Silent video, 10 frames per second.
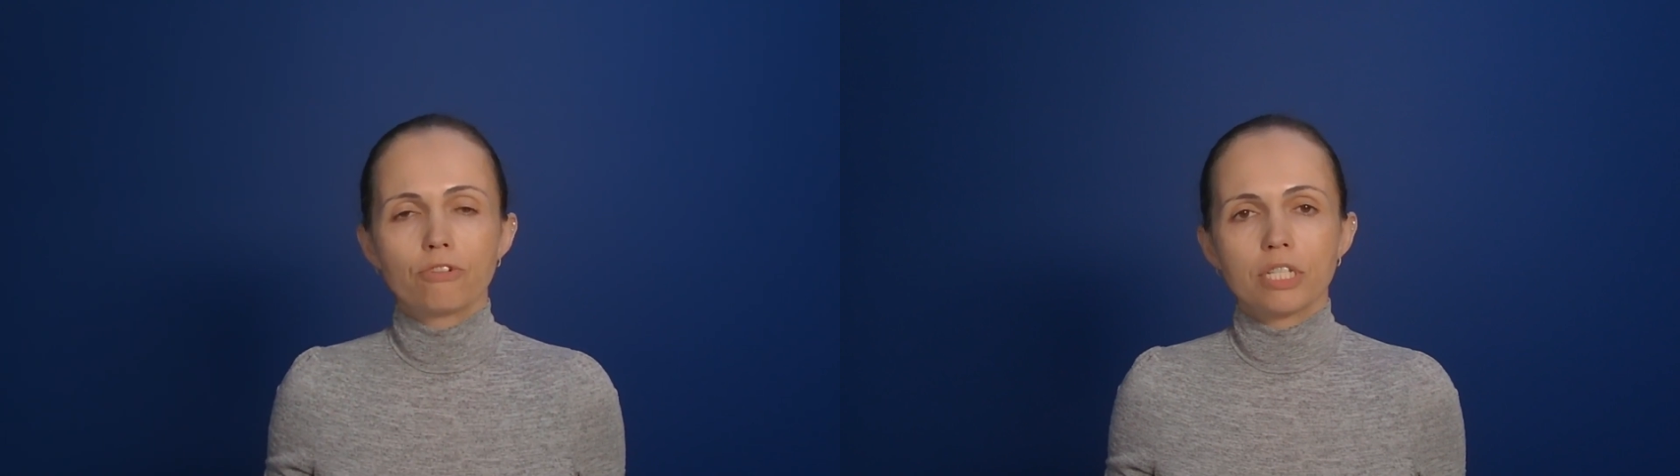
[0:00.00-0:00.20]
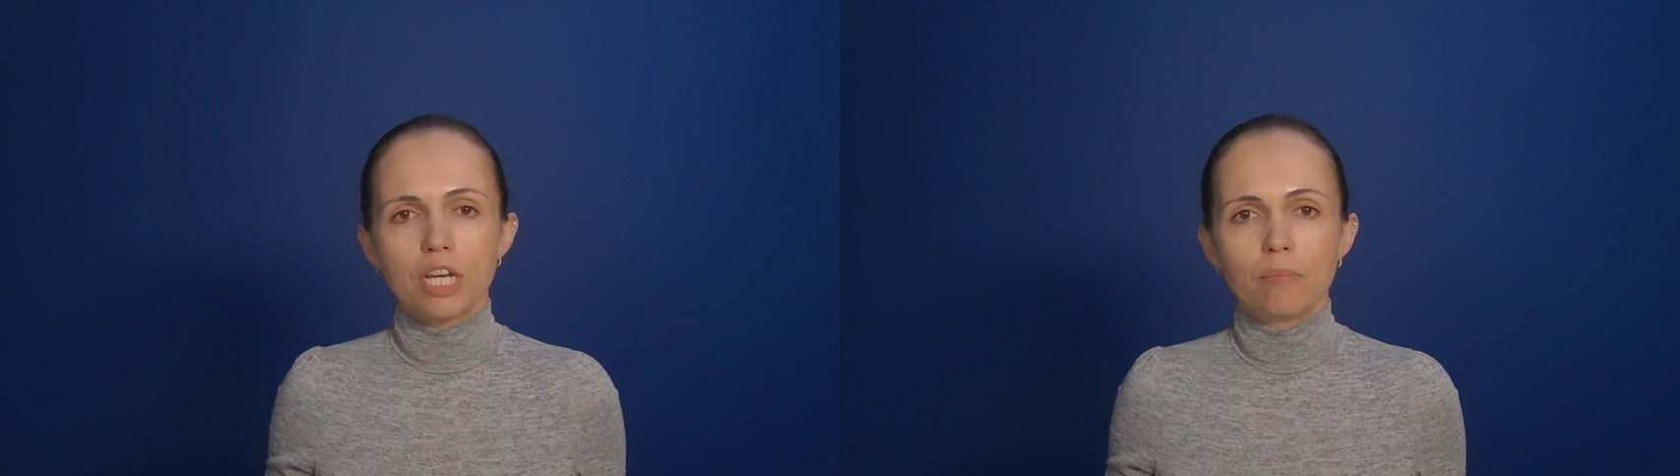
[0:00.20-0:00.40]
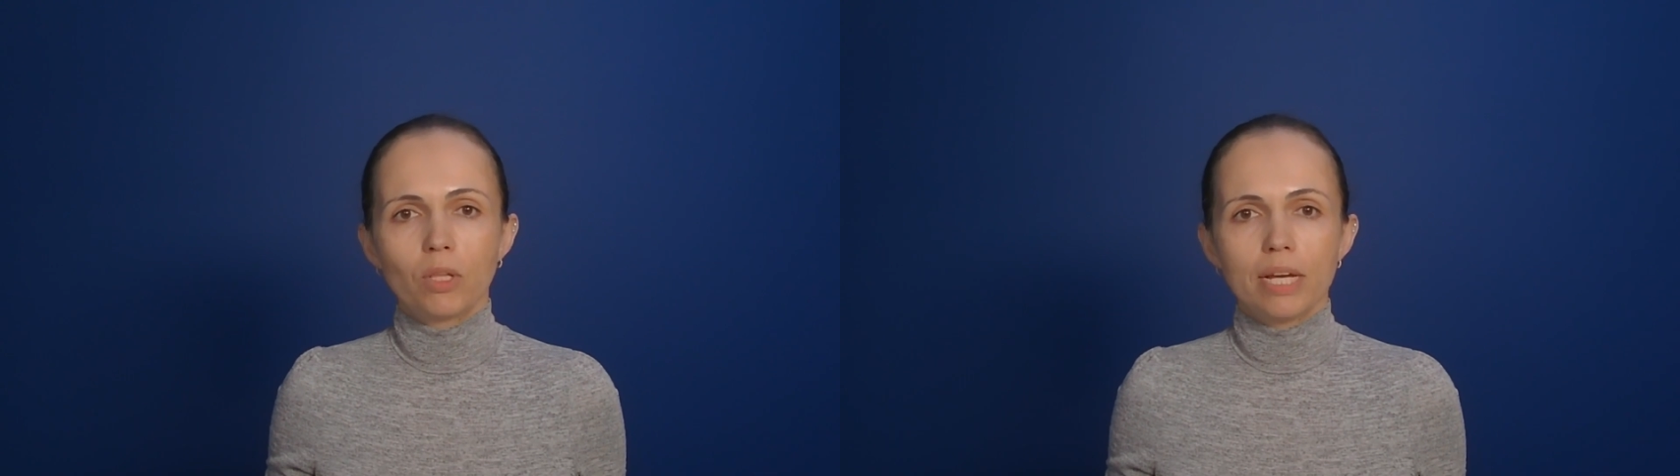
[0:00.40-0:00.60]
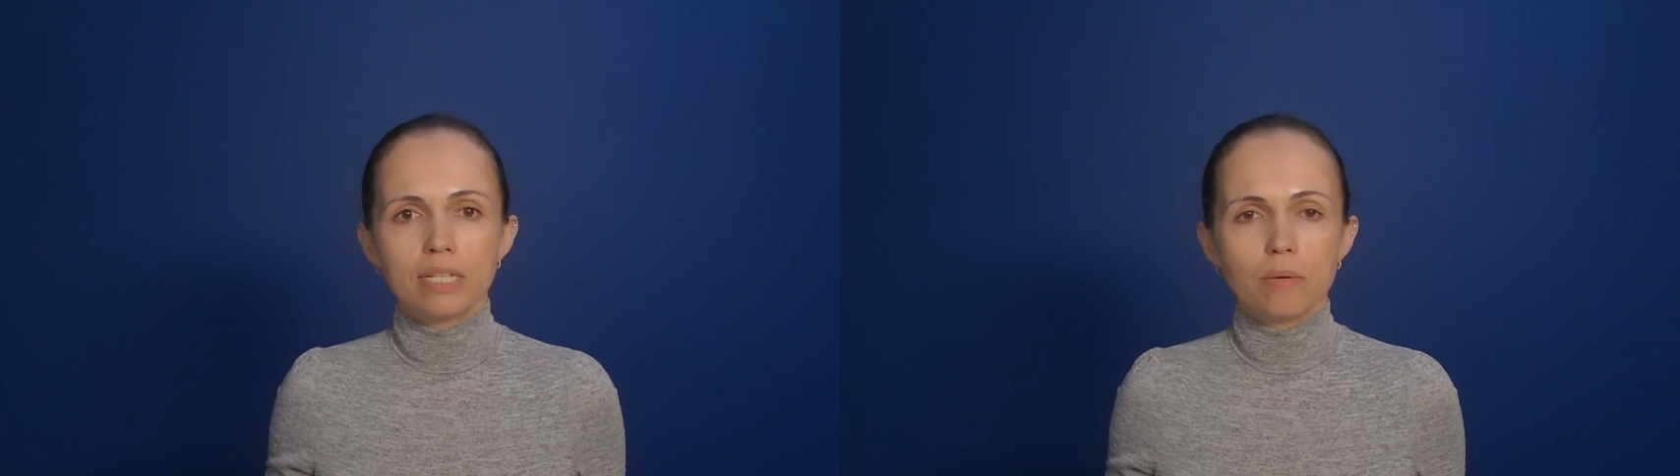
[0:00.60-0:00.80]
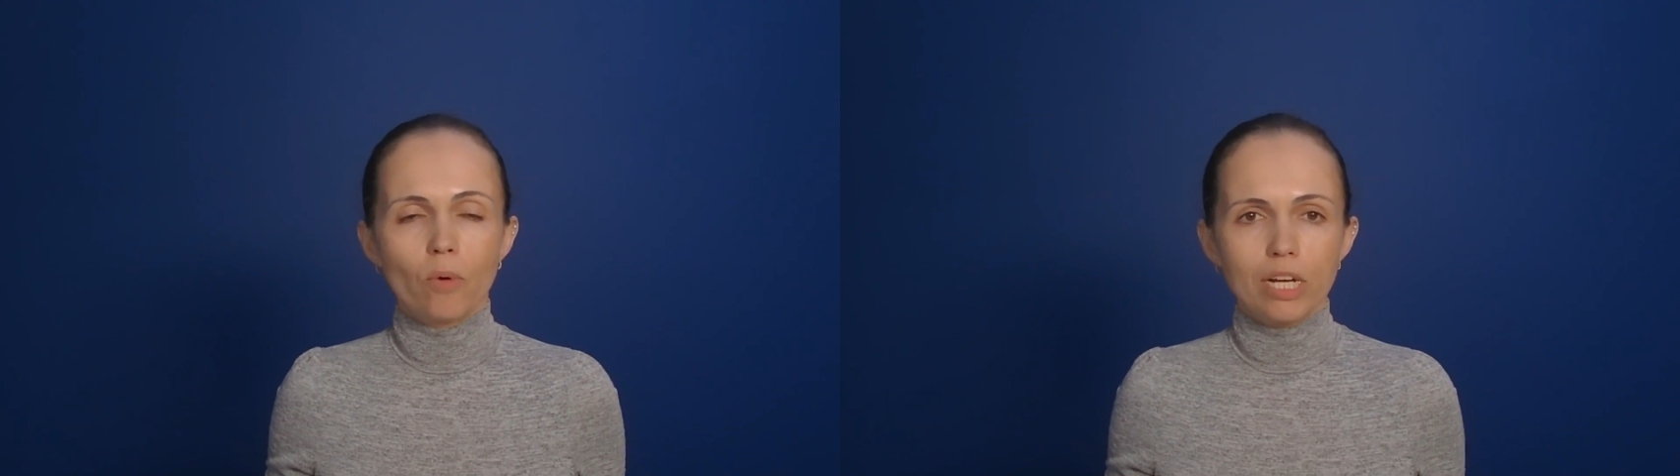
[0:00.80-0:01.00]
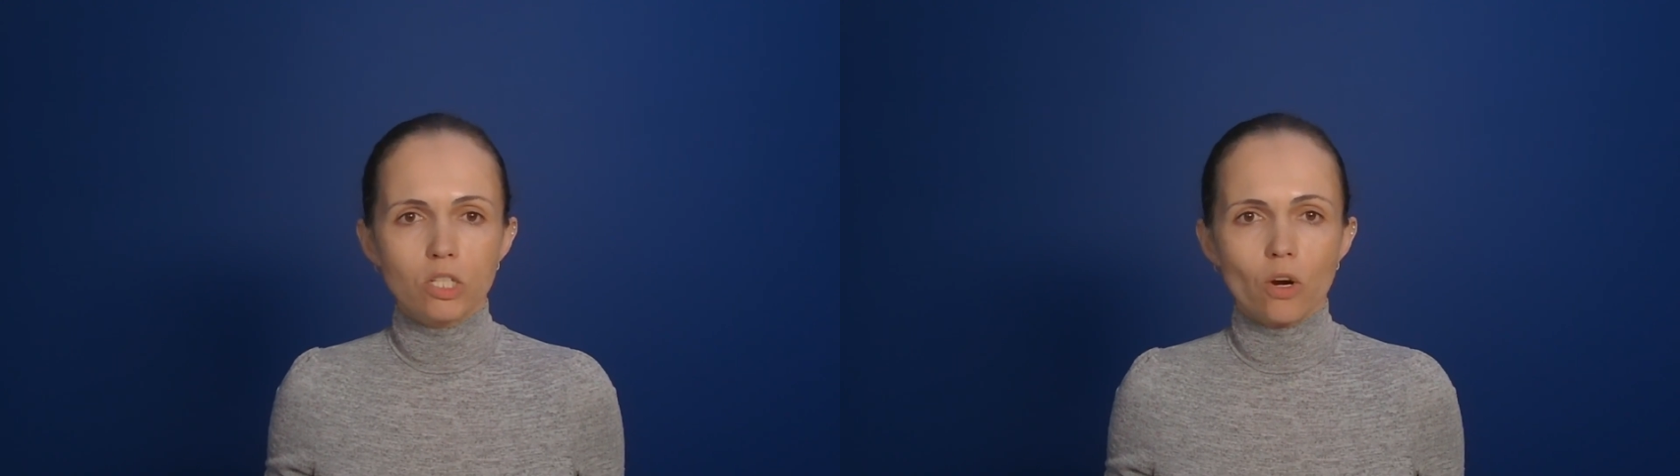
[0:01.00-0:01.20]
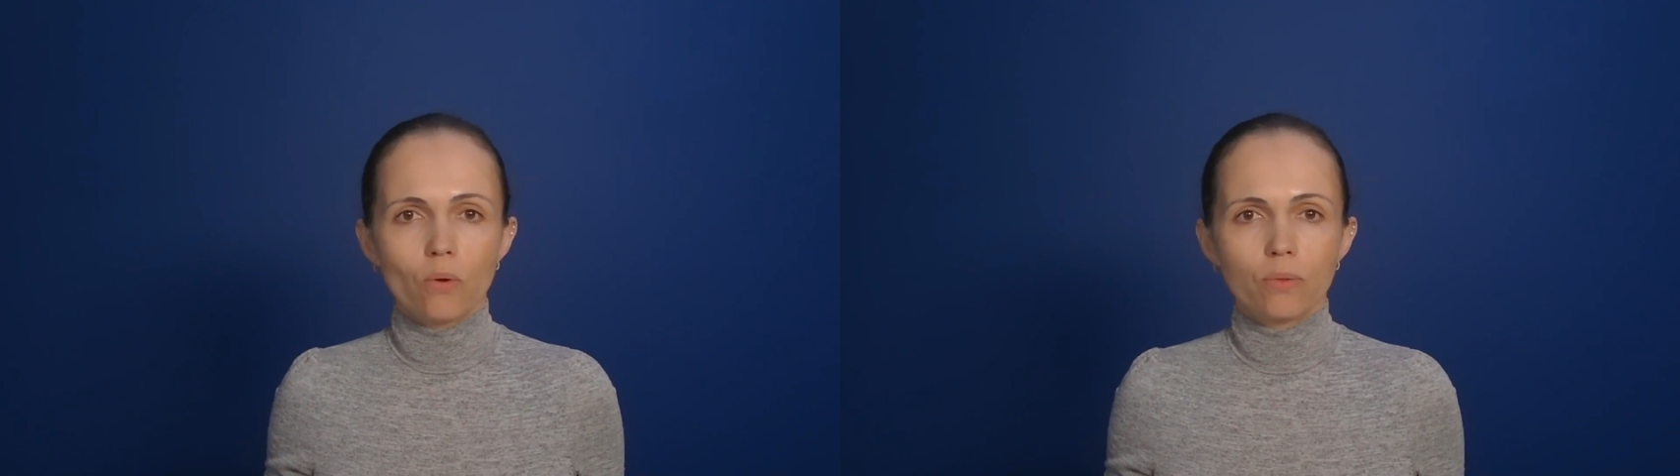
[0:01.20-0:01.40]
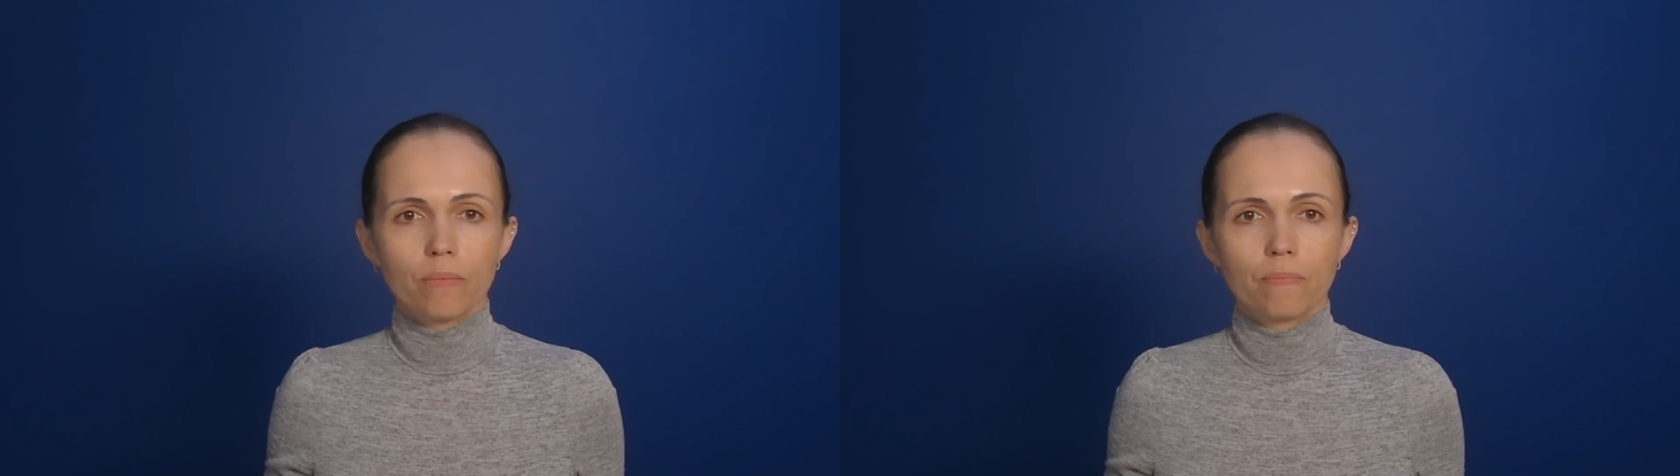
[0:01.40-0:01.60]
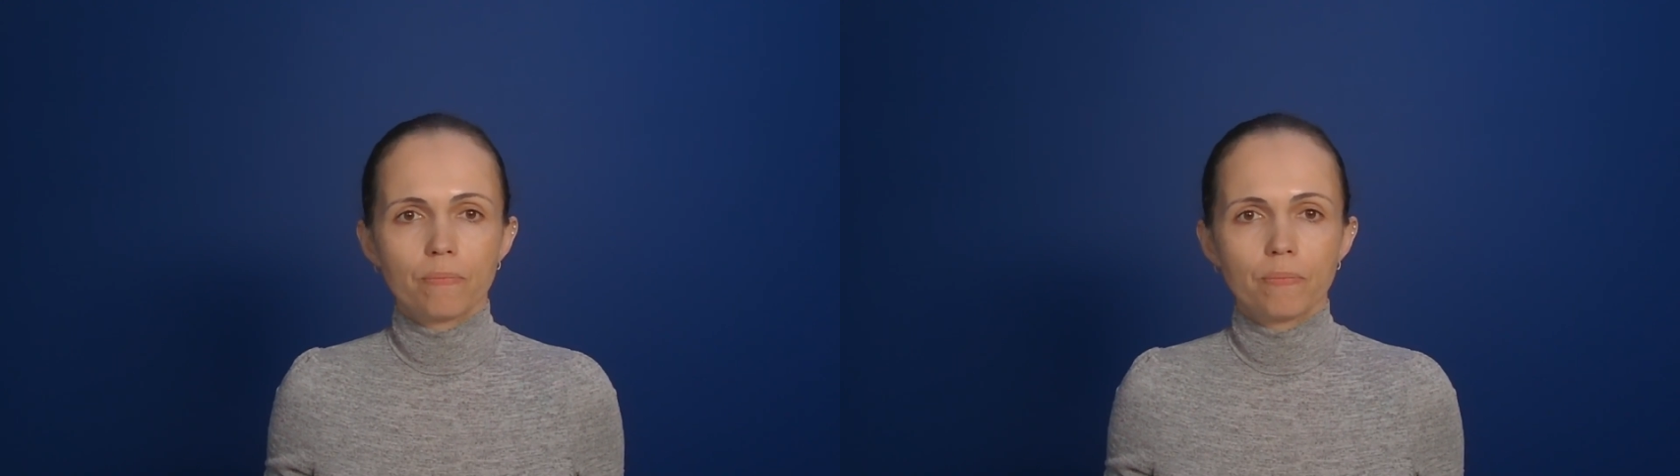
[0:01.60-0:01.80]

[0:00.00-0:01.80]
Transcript: for stabilizing price growth.